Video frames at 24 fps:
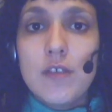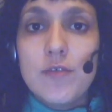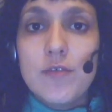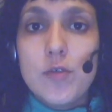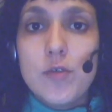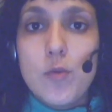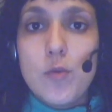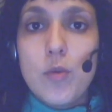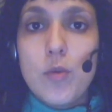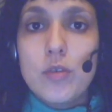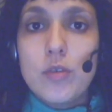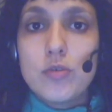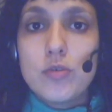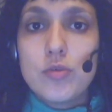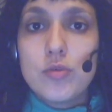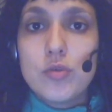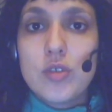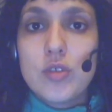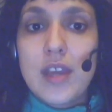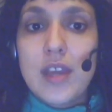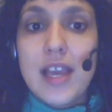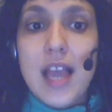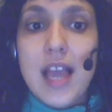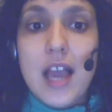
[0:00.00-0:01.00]
If you want to
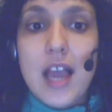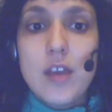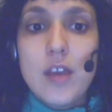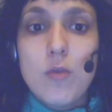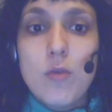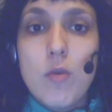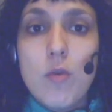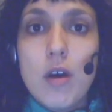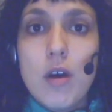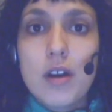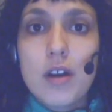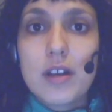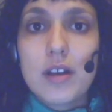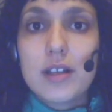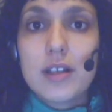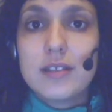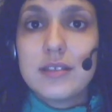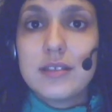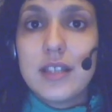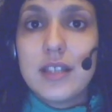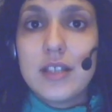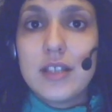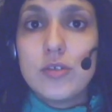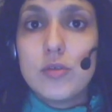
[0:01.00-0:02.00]
say I work,
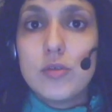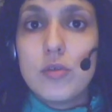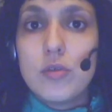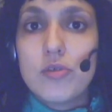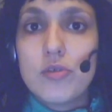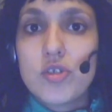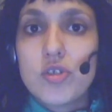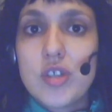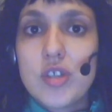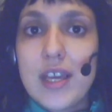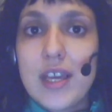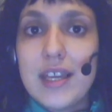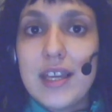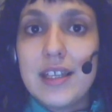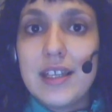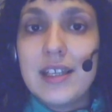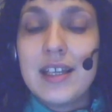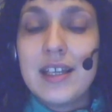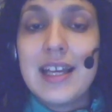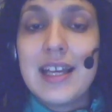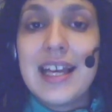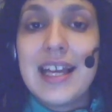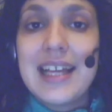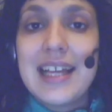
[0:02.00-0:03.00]
then you'll
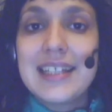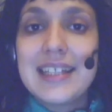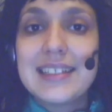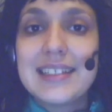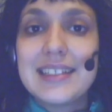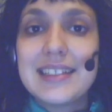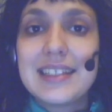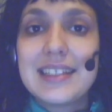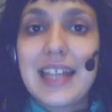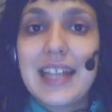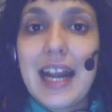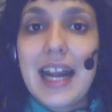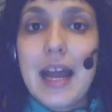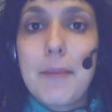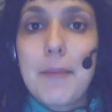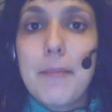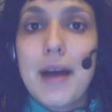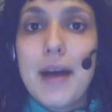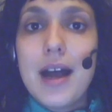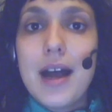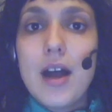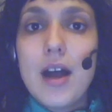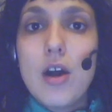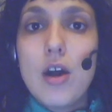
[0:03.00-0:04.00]
say
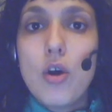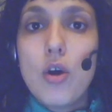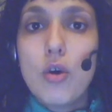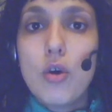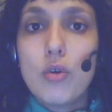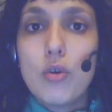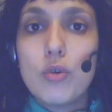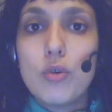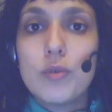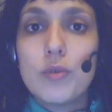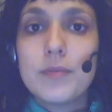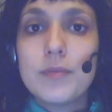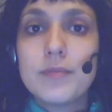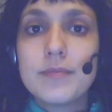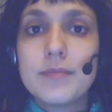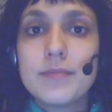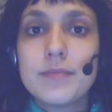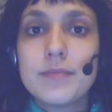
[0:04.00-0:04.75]
trabajo,